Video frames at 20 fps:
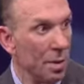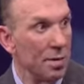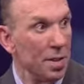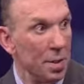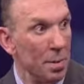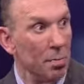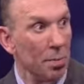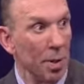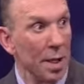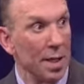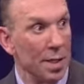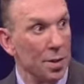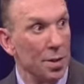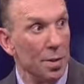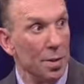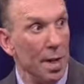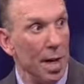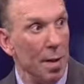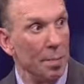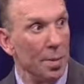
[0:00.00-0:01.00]
obviously breaks
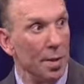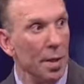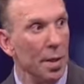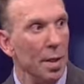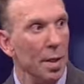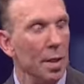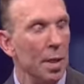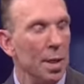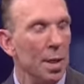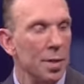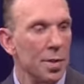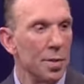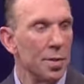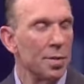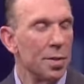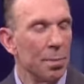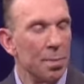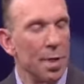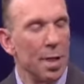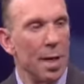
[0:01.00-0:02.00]
do happen. Right. So
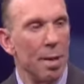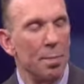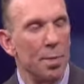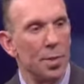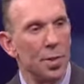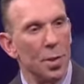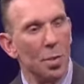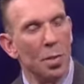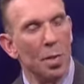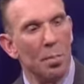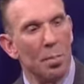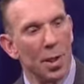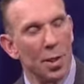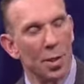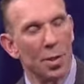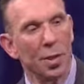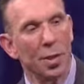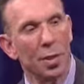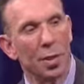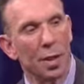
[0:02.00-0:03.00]
if something happens, you want to make
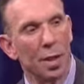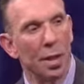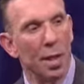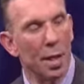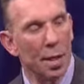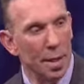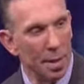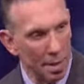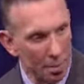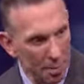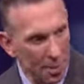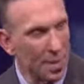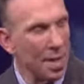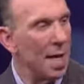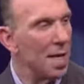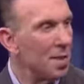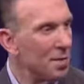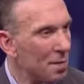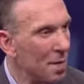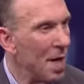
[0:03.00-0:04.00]
sure you can
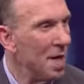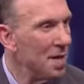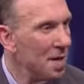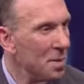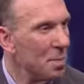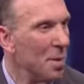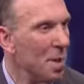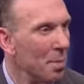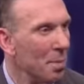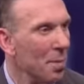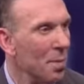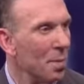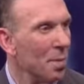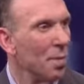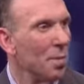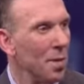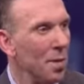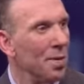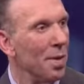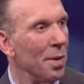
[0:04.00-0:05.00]
satisfy these people
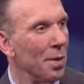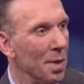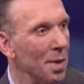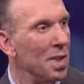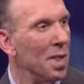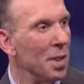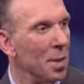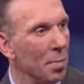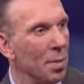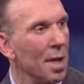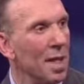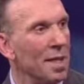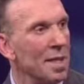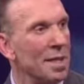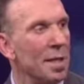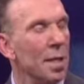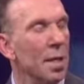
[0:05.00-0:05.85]
when they're renting the place.